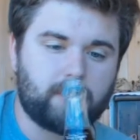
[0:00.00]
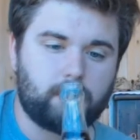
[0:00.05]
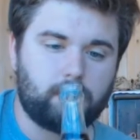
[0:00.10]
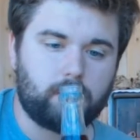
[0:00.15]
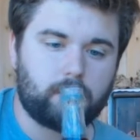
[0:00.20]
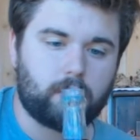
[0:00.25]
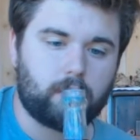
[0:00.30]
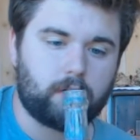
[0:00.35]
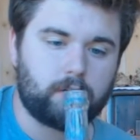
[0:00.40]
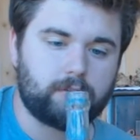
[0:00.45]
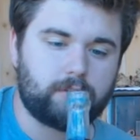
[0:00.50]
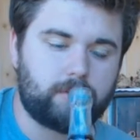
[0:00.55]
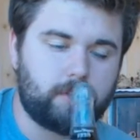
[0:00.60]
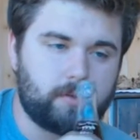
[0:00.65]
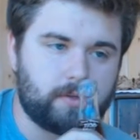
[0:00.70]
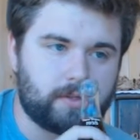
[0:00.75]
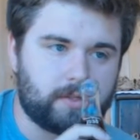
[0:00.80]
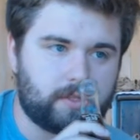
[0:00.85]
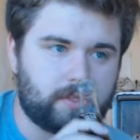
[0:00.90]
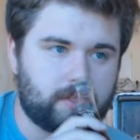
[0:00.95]
In regards
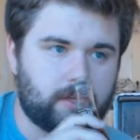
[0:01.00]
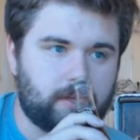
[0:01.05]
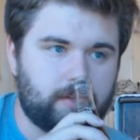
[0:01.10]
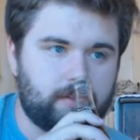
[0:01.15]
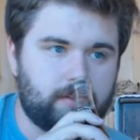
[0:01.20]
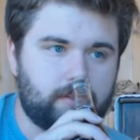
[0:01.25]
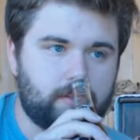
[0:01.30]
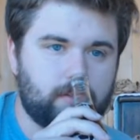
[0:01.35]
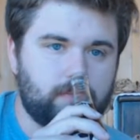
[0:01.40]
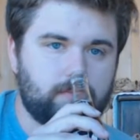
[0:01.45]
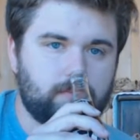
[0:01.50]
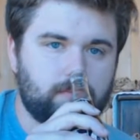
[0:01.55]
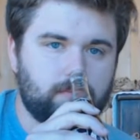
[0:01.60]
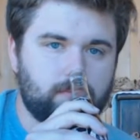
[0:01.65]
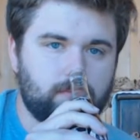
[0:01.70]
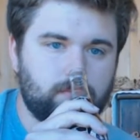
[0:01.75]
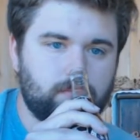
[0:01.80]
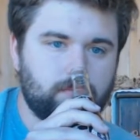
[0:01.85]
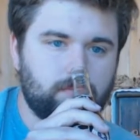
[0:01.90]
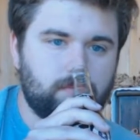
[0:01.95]
to its scent,
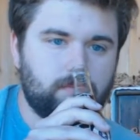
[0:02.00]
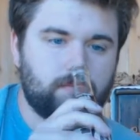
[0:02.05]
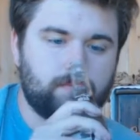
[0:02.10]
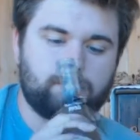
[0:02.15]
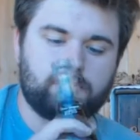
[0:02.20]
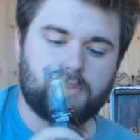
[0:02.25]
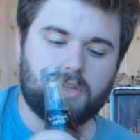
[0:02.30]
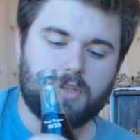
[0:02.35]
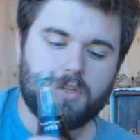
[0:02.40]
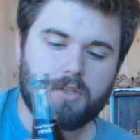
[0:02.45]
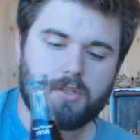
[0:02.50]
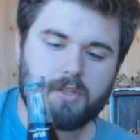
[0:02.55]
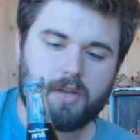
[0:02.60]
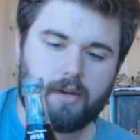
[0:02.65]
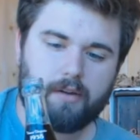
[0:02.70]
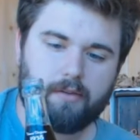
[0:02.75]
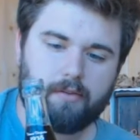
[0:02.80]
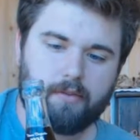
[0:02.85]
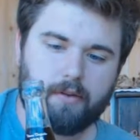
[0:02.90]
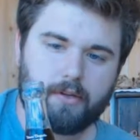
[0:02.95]
it is
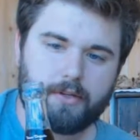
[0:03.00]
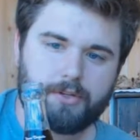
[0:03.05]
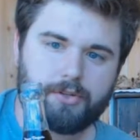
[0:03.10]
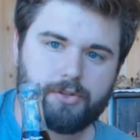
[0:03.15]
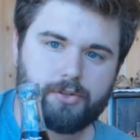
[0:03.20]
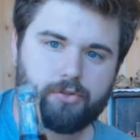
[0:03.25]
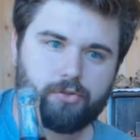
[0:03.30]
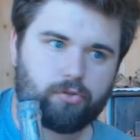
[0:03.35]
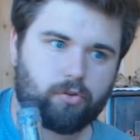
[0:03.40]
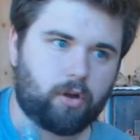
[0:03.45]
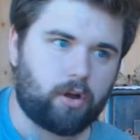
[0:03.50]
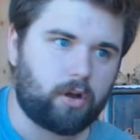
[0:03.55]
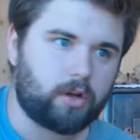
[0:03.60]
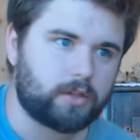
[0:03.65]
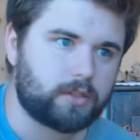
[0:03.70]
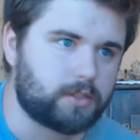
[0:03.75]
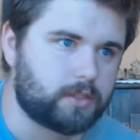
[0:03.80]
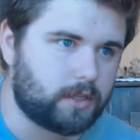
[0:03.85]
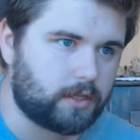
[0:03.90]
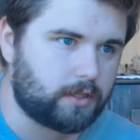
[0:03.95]
not a very
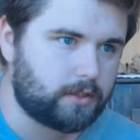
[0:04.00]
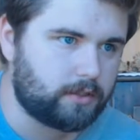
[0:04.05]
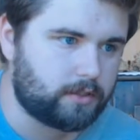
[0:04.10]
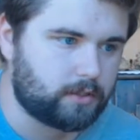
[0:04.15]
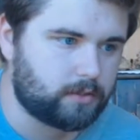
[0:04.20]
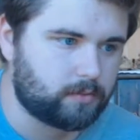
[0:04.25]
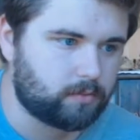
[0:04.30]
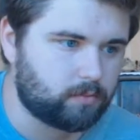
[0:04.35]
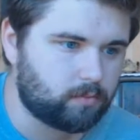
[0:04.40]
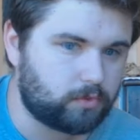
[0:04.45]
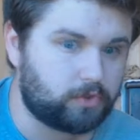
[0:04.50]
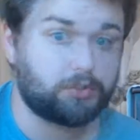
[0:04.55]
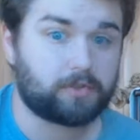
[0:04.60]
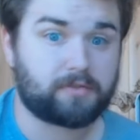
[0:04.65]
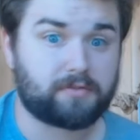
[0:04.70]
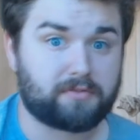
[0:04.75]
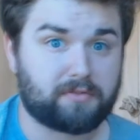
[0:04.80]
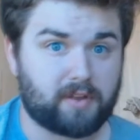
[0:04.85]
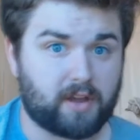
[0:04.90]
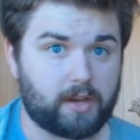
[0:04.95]
strong scent, which
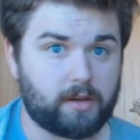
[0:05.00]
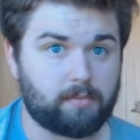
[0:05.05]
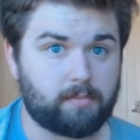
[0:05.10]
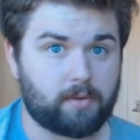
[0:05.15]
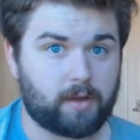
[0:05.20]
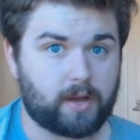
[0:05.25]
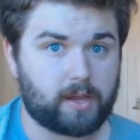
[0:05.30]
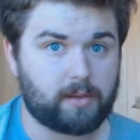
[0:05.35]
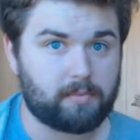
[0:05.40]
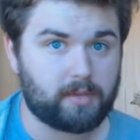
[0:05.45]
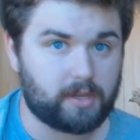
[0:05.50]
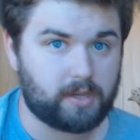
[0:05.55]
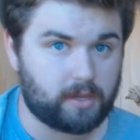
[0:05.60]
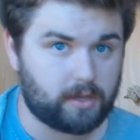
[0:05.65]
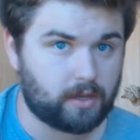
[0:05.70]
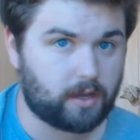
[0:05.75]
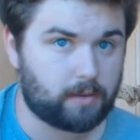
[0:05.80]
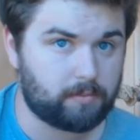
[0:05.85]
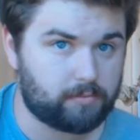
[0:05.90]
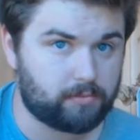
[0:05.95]
is fine by
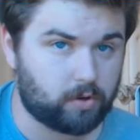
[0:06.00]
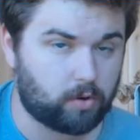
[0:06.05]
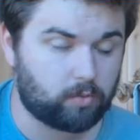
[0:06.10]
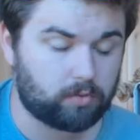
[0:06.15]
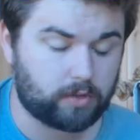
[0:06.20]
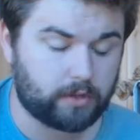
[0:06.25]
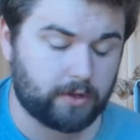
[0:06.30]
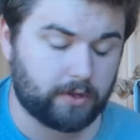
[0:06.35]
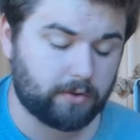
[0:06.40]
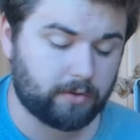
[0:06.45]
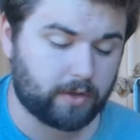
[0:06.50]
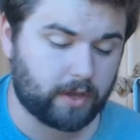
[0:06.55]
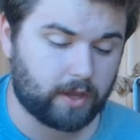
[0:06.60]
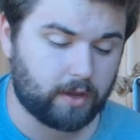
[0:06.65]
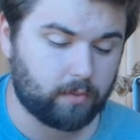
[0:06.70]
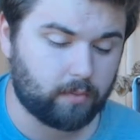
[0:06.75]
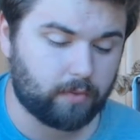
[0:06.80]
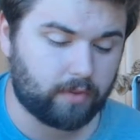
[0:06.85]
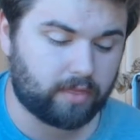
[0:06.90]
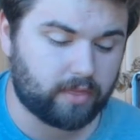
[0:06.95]
me. I'm totally
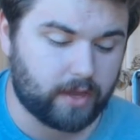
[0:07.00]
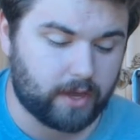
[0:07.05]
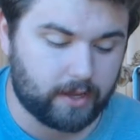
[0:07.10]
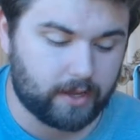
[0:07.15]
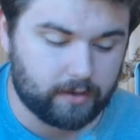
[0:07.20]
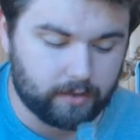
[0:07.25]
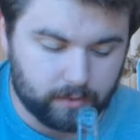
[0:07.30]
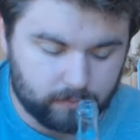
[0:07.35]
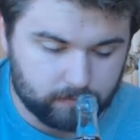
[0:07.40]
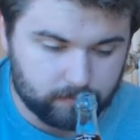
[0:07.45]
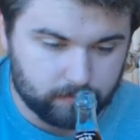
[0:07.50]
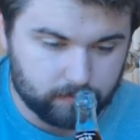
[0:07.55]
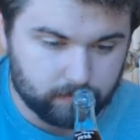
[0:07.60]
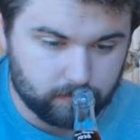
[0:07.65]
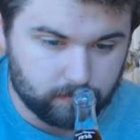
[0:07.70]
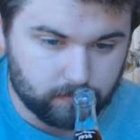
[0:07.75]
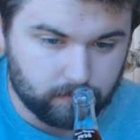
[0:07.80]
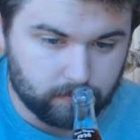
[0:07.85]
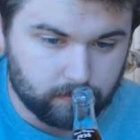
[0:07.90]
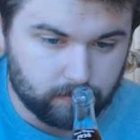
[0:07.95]
okay with that.
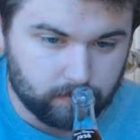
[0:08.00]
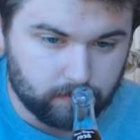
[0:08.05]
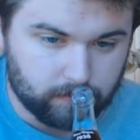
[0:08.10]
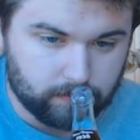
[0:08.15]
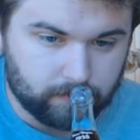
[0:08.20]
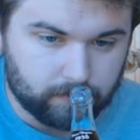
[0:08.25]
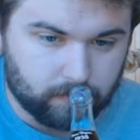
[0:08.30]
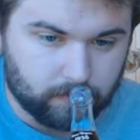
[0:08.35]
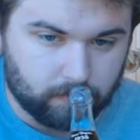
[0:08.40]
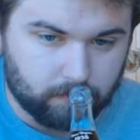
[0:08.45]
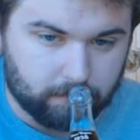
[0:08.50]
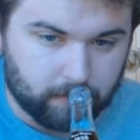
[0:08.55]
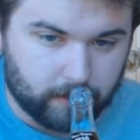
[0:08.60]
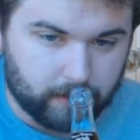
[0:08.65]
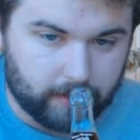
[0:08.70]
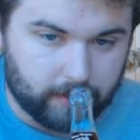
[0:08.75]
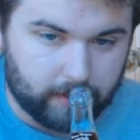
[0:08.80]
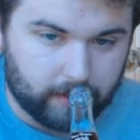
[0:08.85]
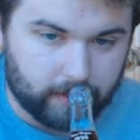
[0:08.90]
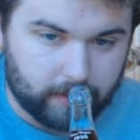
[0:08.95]

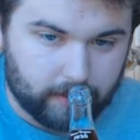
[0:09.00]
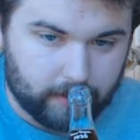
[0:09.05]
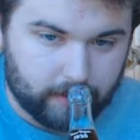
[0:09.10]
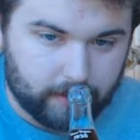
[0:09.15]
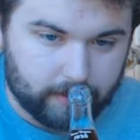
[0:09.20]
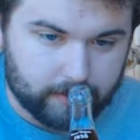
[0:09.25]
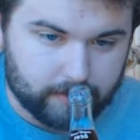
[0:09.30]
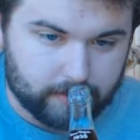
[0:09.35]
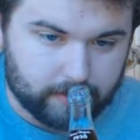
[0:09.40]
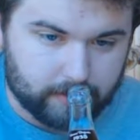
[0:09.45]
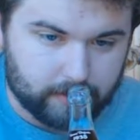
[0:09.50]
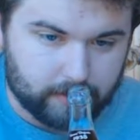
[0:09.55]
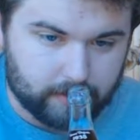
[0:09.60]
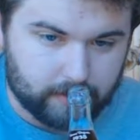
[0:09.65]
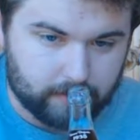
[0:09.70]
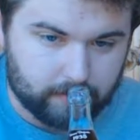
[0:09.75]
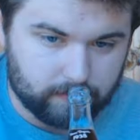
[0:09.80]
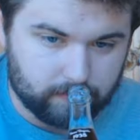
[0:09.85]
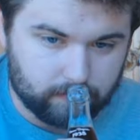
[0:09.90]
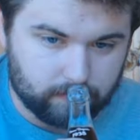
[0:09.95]
But it
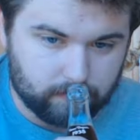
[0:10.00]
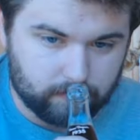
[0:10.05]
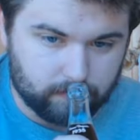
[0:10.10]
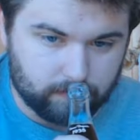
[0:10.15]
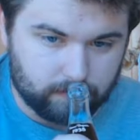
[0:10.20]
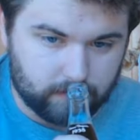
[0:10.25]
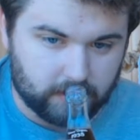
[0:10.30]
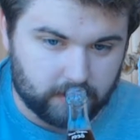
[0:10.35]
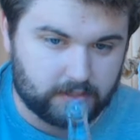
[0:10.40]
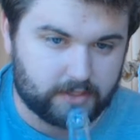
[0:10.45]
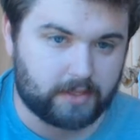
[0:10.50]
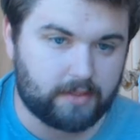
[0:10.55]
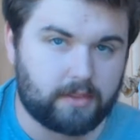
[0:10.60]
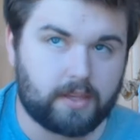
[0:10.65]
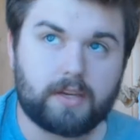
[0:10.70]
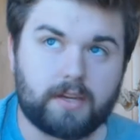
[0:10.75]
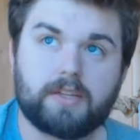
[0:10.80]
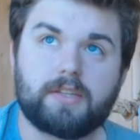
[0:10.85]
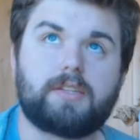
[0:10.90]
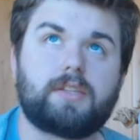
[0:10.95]
is, the
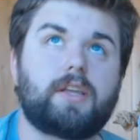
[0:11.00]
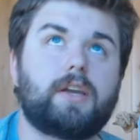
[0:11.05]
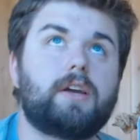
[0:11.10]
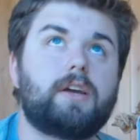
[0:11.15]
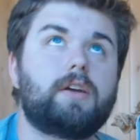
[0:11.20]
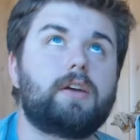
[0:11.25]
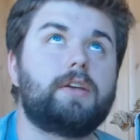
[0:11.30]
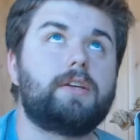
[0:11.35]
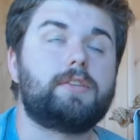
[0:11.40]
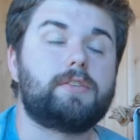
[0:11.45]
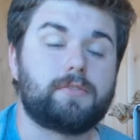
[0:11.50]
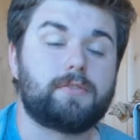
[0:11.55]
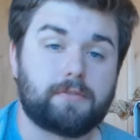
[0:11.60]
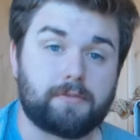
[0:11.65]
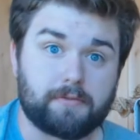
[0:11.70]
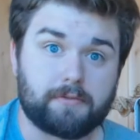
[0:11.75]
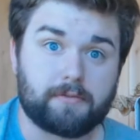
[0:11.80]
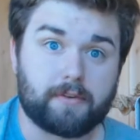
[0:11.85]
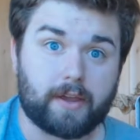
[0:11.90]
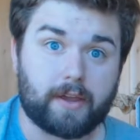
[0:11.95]
scent that is there is
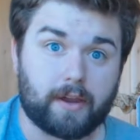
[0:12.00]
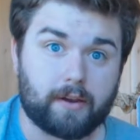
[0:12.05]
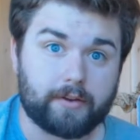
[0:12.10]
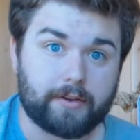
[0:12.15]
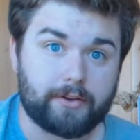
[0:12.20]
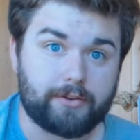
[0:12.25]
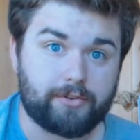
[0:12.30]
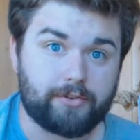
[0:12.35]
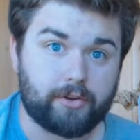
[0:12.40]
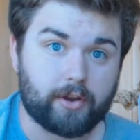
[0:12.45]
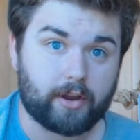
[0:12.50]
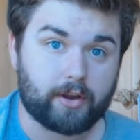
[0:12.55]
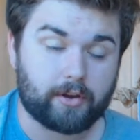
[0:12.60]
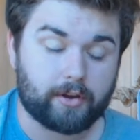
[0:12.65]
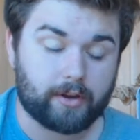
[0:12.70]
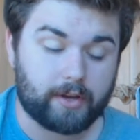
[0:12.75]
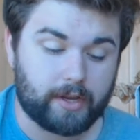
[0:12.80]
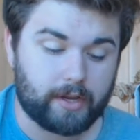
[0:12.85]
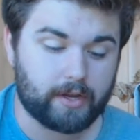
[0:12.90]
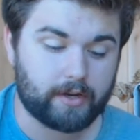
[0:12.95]
very
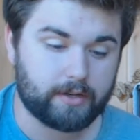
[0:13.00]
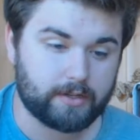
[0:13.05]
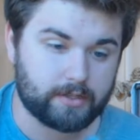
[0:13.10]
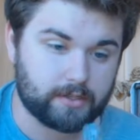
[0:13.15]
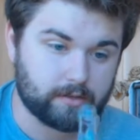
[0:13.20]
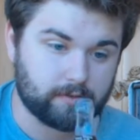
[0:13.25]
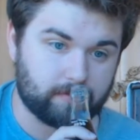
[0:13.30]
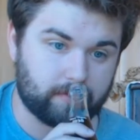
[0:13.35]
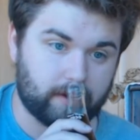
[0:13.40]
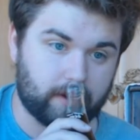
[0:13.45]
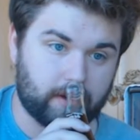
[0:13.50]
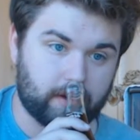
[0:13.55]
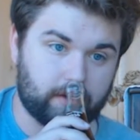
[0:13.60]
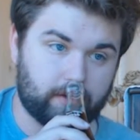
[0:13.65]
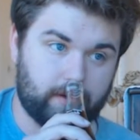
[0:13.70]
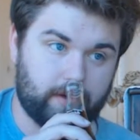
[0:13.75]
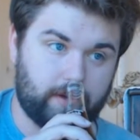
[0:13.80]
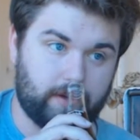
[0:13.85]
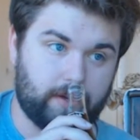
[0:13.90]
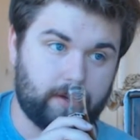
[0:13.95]
cherry. It is a
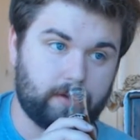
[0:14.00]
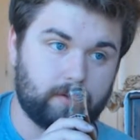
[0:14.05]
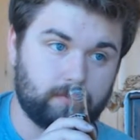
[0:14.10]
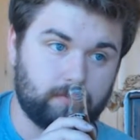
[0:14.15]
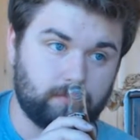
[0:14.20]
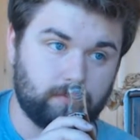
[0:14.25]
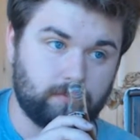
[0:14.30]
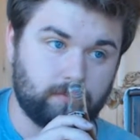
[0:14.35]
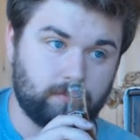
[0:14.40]
very